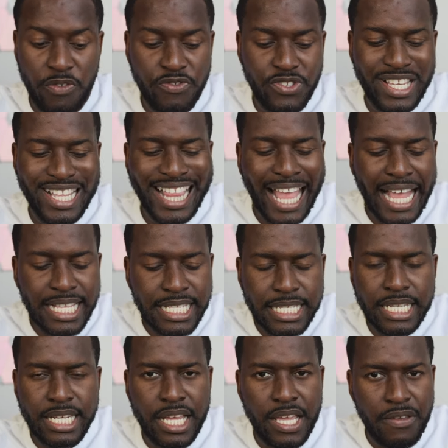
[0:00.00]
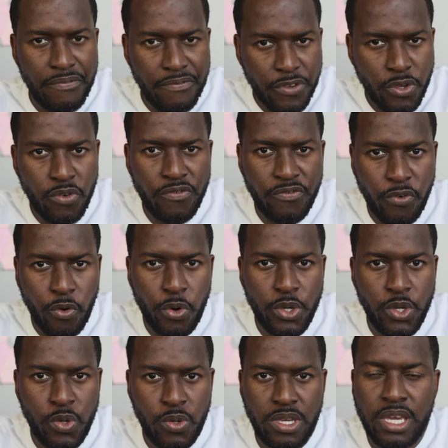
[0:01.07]
We've selected a few for
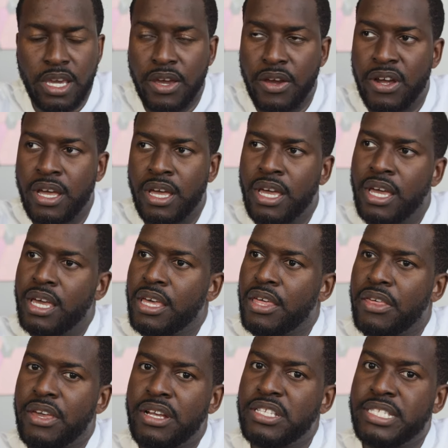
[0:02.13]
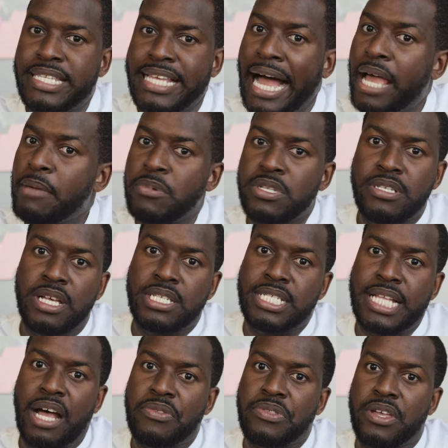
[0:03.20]
you here. There are a dime a
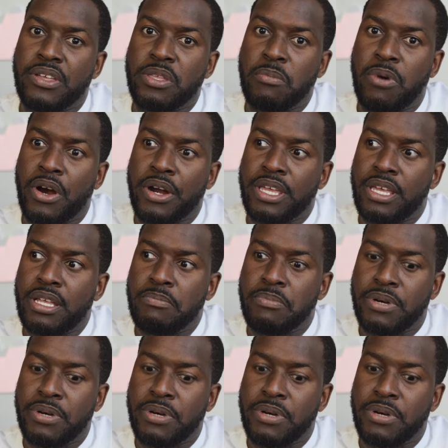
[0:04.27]
dozen out there in the market,